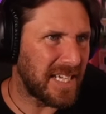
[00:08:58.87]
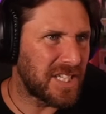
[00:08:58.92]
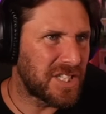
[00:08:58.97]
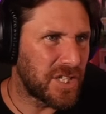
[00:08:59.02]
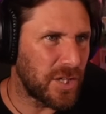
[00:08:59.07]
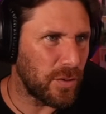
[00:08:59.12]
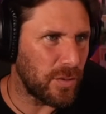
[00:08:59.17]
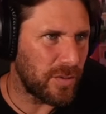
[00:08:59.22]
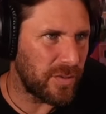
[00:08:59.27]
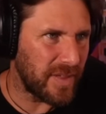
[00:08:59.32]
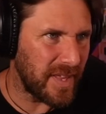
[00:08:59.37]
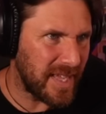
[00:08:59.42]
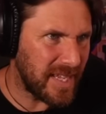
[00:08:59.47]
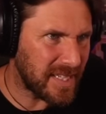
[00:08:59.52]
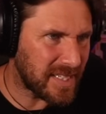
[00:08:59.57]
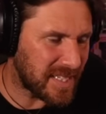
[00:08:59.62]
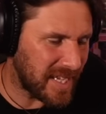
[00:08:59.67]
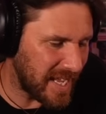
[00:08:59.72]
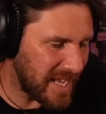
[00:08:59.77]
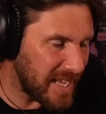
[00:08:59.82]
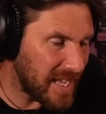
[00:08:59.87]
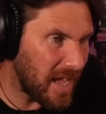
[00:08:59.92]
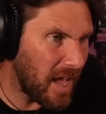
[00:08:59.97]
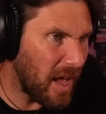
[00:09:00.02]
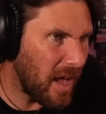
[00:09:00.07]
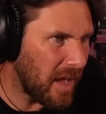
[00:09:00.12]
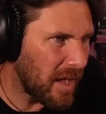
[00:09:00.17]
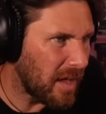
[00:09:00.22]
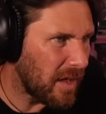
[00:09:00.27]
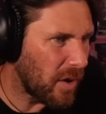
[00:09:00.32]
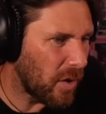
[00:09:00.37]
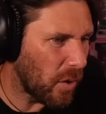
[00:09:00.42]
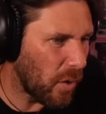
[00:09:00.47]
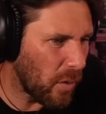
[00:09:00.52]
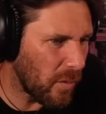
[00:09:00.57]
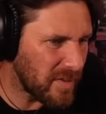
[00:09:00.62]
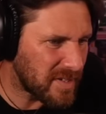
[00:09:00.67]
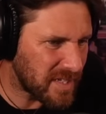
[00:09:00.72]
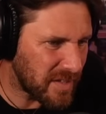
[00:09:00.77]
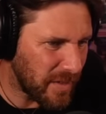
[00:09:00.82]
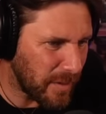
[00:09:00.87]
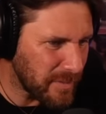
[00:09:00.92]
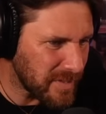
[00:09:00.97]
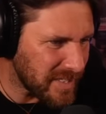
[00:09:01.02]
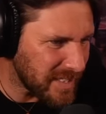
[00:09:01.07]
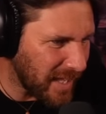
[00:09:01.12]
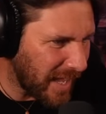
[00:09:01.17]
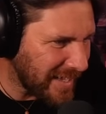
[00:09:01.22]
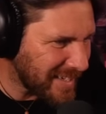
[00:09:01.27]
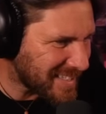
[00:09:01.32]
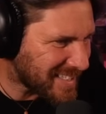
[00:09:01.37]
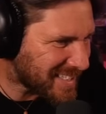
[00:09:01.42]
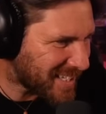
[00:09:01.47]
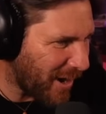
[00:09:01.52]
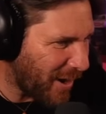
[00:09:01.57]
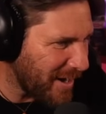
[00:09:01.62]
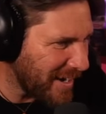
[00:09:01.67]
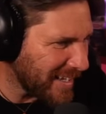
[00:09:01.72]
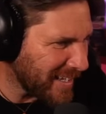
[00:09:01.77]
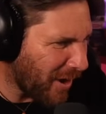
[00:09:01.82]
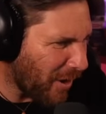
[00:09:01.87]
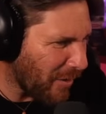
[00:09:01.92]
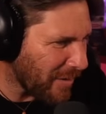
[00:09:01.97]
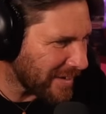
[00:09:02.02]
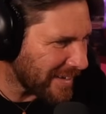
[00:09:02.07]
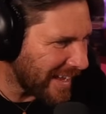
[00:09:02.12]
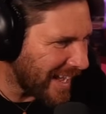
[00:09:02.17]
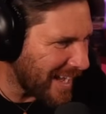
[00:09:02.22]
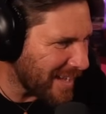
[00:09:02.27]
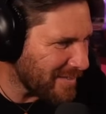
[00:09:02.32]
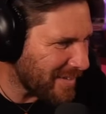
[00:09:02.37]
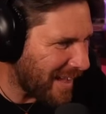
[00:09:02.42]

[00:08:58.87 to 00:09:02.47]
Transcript: to this here, or is it those lights turning on? I,